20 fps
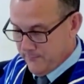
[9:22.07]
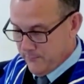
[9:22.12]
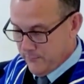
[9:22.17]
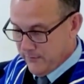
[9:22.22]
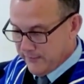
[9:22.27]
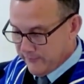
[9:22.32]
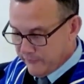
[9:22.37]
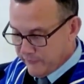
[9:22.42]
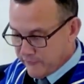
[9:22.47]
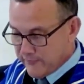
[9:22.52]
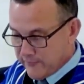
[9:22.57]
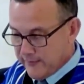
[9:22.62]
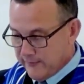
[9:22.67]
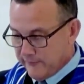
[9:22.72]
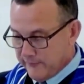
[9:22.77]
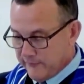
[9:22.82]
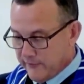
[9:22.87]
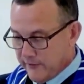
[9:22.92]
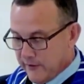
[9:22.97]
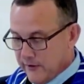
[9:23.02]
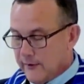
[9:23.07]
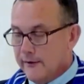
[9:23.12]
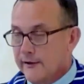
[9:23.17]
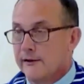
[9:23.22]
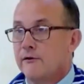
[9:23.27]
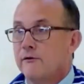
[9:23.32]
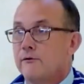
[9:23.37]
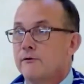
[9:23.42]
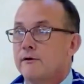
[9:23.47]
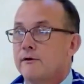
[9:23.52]
When strings are
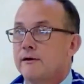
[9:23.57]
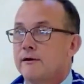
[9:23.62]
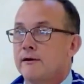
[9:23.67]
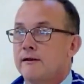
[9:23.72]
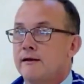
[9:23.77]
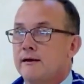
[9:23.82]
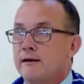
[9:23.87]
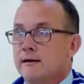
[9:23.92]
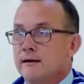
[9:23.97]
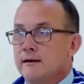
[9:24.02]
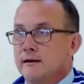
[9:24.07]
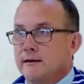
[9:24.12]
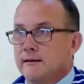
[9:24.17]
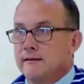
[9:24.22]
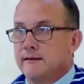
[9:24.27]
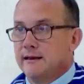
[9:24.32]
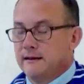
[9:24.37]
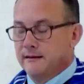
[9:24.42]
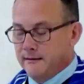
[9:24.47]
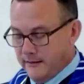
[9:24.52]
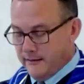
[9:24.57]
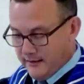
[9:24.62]
ignored, they